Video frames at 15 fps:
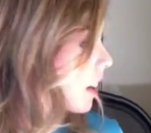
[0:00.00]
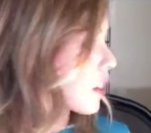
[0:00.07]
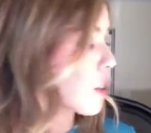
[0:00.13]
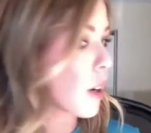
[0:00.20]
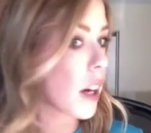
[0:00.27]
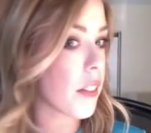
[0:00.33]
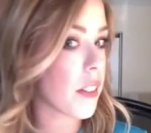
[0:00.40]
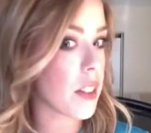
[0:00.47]

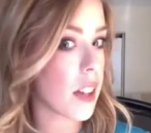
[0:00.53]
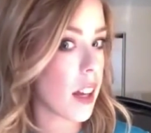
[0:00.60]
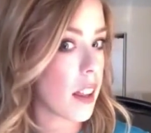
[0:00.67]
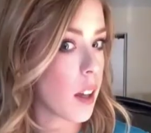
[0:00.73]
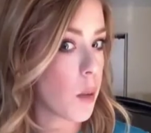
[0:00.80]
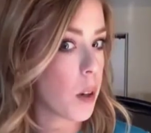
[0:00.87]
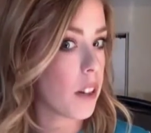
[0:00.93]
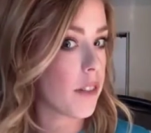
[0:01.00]
throughout the day
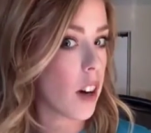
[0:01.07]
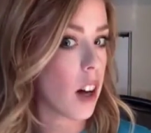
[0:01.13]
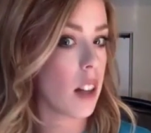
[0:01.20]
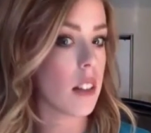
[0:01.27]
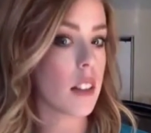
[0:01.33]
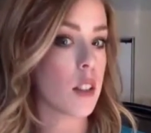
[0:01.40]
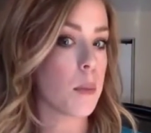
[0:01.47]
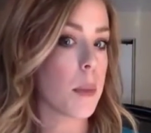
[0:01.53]
they will
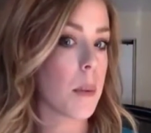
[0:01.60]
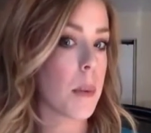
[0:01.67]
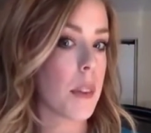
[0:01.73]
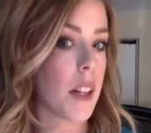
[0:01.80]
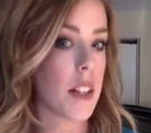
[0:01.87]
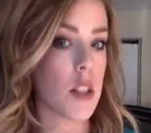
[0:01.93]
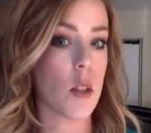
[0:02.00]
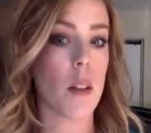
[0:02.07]
fall a little bit, but
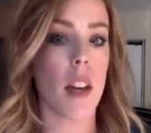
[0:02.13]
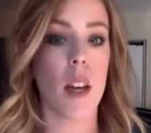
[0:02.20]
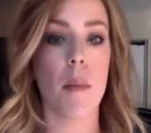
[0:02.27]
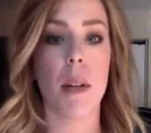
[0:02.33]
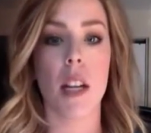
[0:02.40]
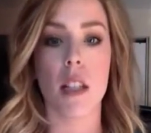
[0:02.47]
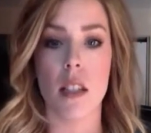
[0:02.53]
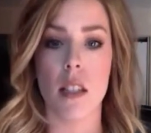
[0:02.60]
that's okay
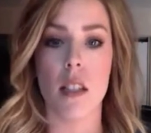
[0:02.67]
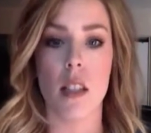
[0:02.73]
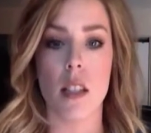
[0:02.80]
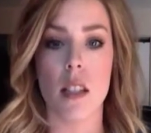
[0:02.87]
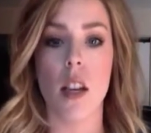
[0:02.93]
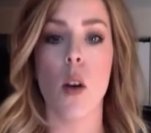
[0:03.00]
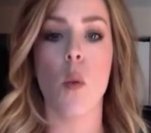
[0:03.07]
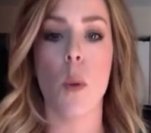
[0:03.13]
because this
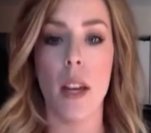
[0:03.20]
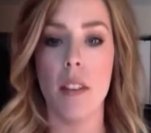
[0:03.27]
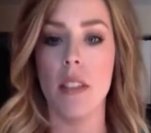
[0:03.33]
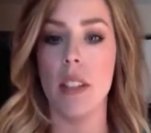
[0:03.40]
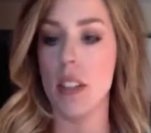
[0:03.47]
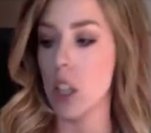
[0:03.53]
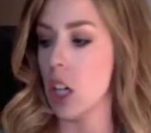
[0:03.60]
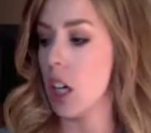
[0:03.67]
is a
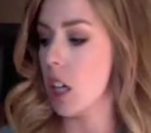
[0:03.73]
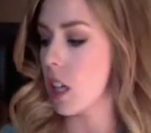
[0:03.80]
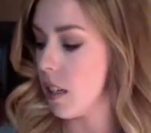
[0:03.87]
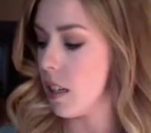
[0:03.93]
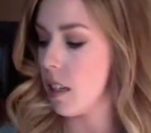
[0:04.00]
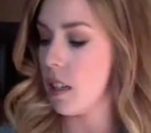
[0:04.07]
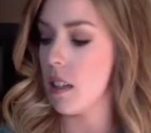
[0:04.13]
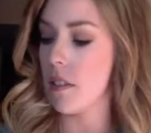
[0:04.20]
wavy look.
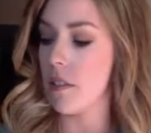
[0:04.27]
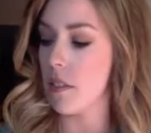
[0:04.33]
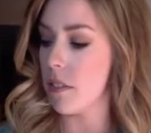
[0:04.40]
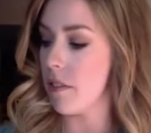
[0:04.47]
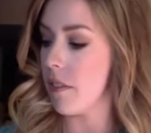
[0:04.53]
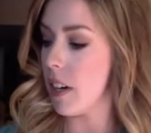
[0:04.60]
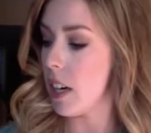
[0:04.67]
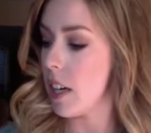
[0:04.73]
And for
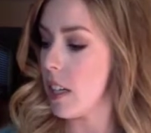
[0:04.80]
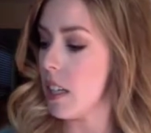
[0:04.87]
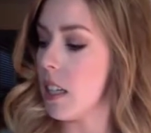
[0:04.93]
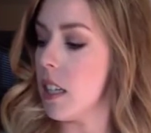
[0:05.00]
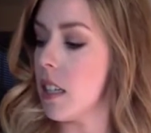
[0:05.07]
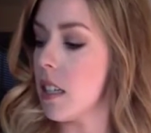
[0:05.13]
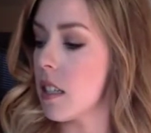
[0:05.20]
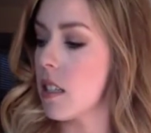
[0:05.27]
the very
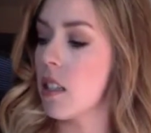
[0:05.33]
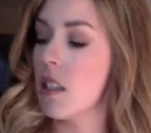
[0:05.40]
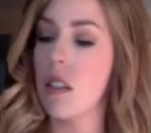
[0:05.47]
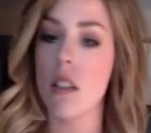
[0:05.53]
end,